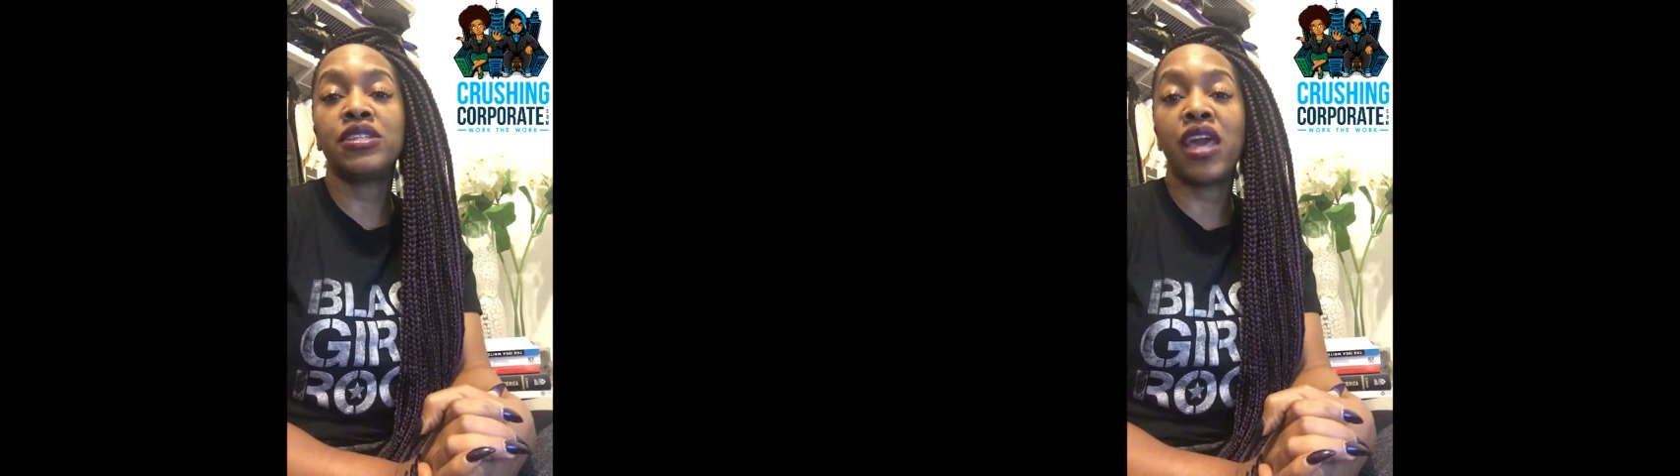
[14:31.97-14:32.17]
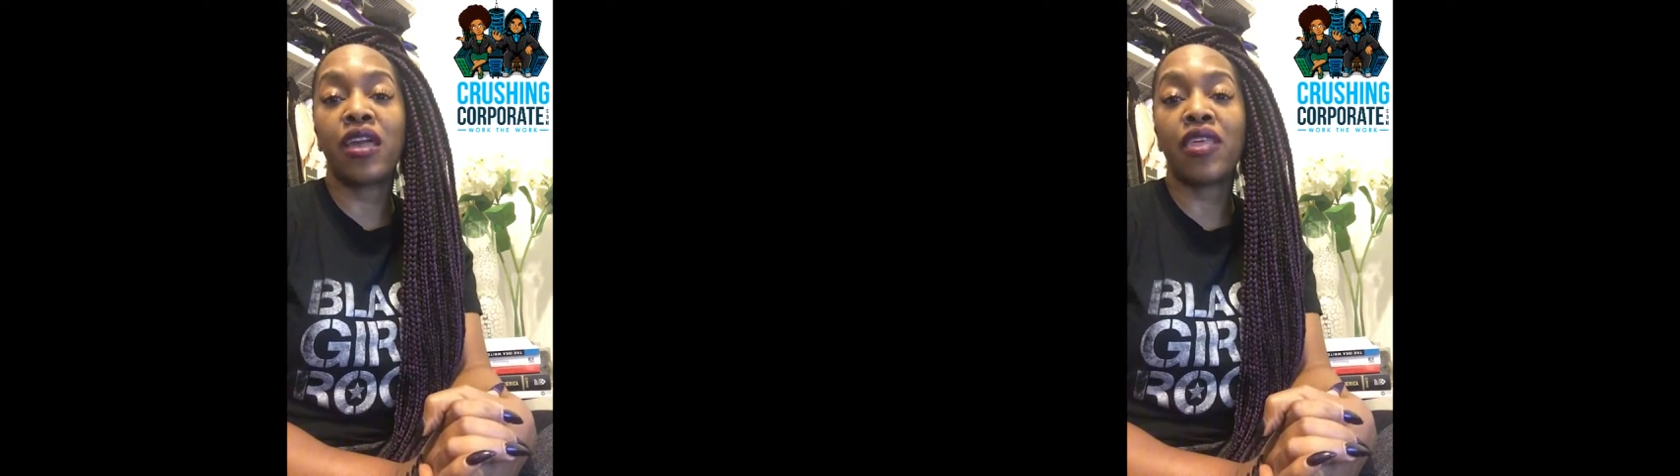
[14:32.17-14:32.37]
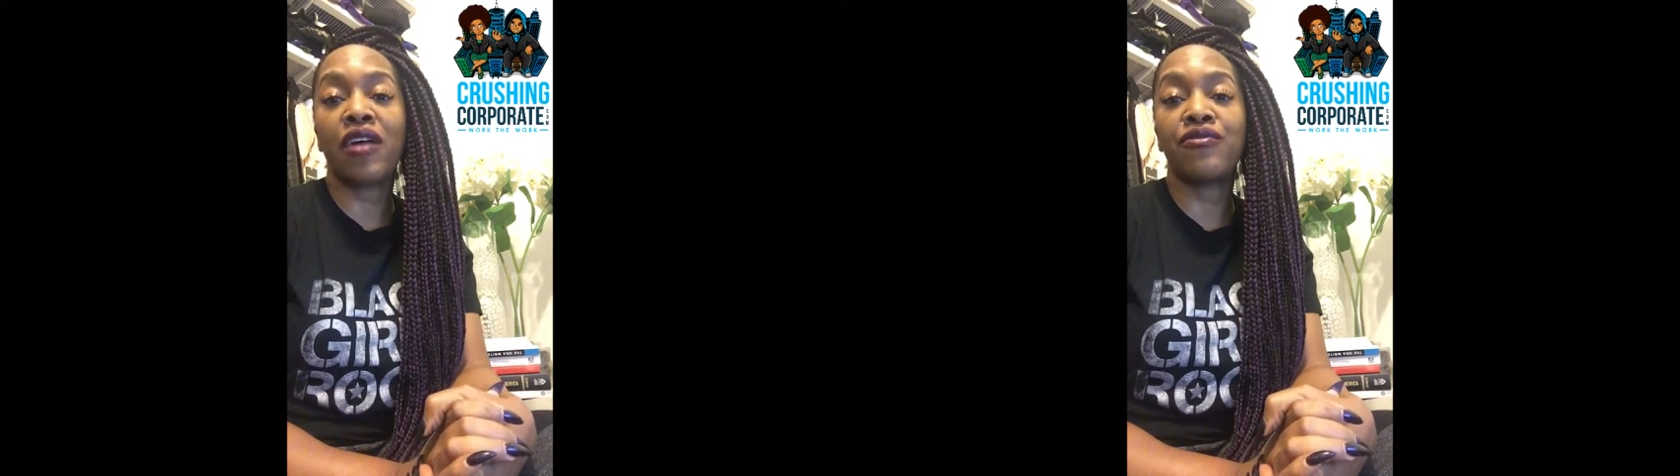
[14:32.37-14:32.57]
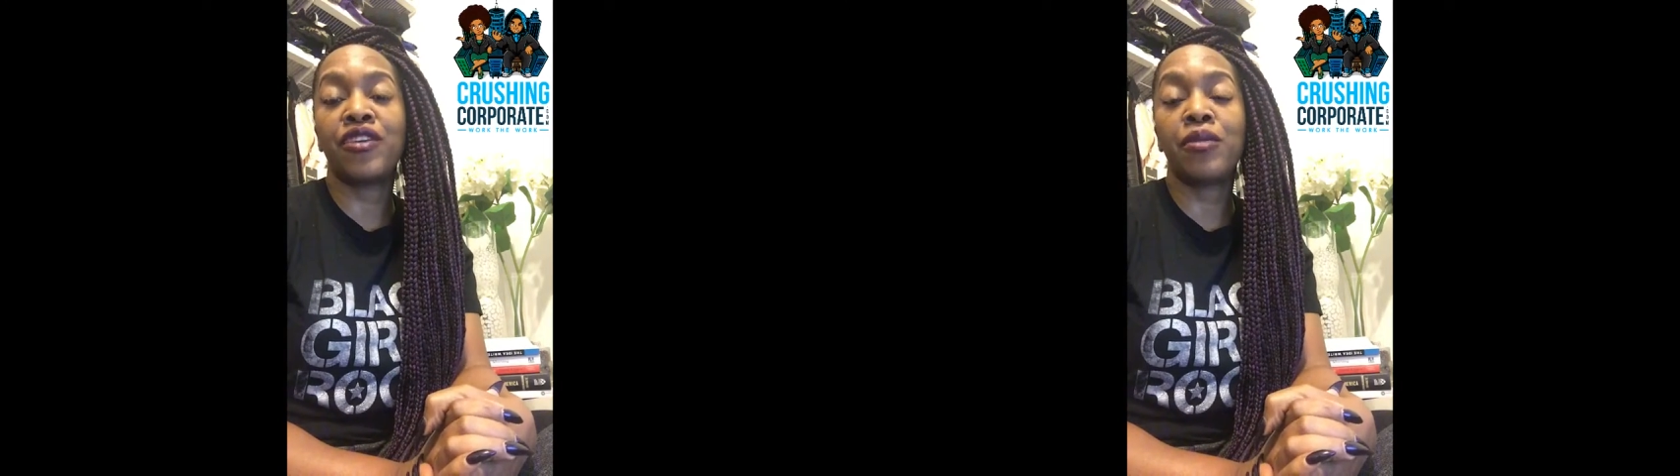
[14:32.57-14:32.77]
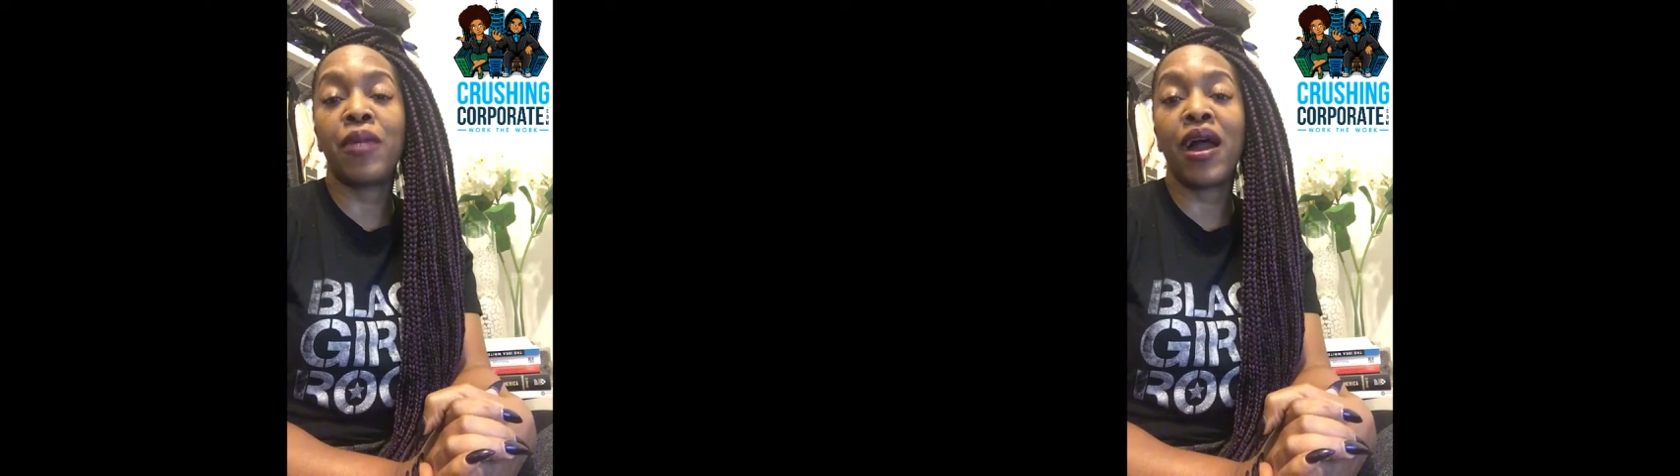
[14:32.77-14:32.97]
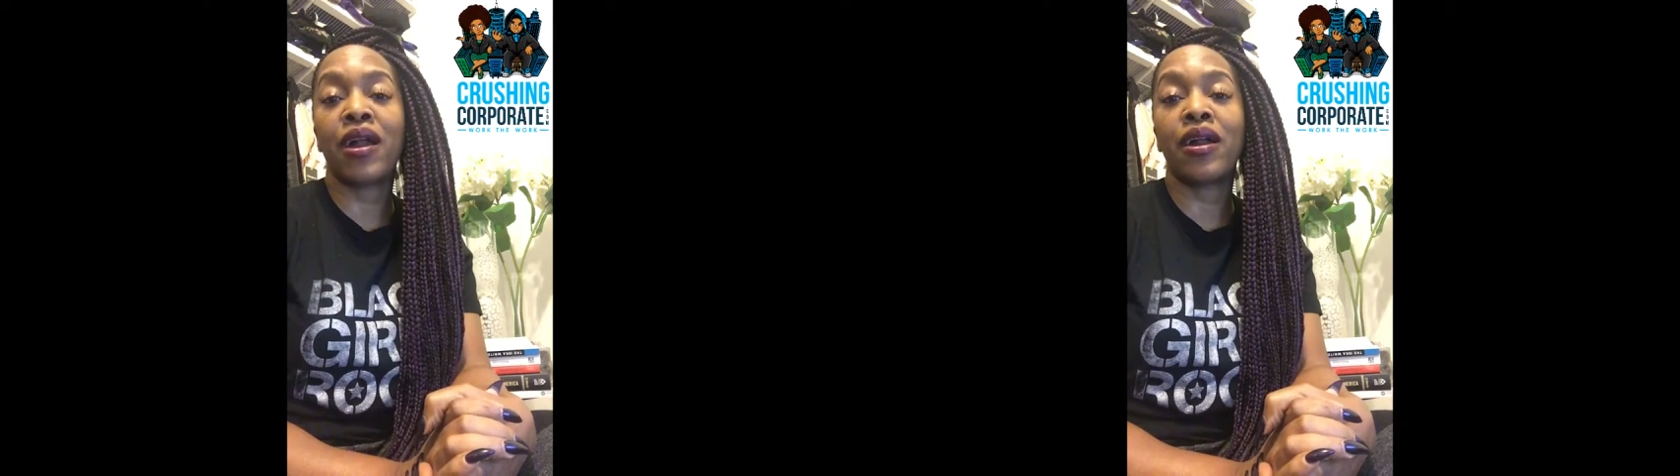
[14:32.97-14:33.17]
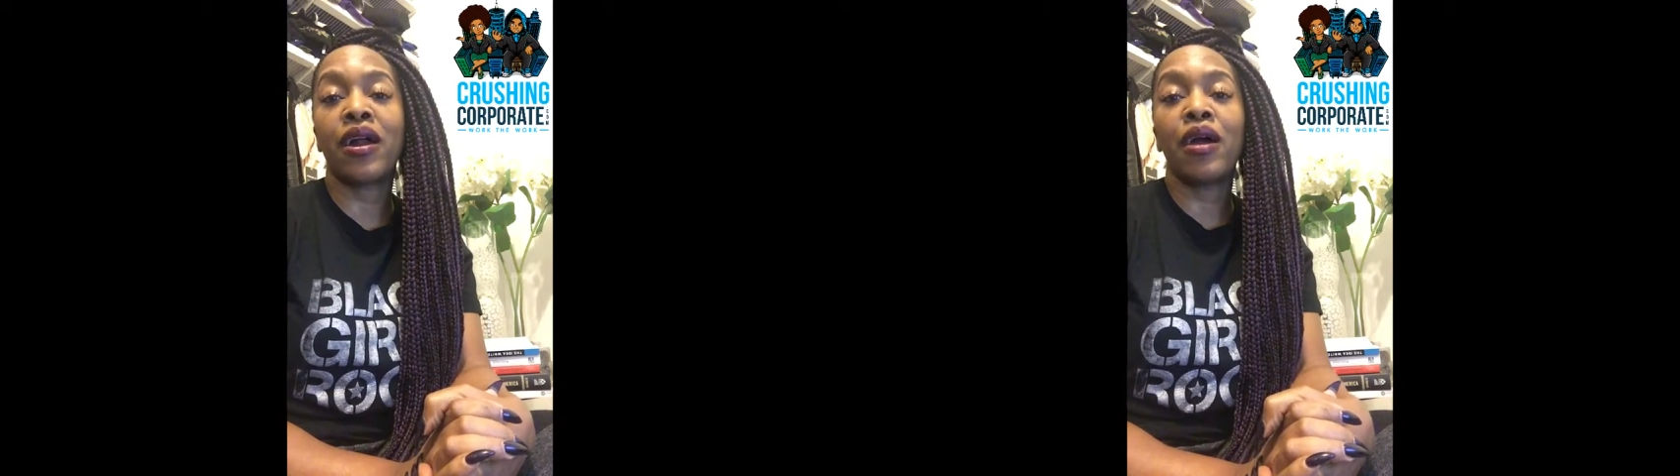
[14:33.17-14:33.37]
take that feedback,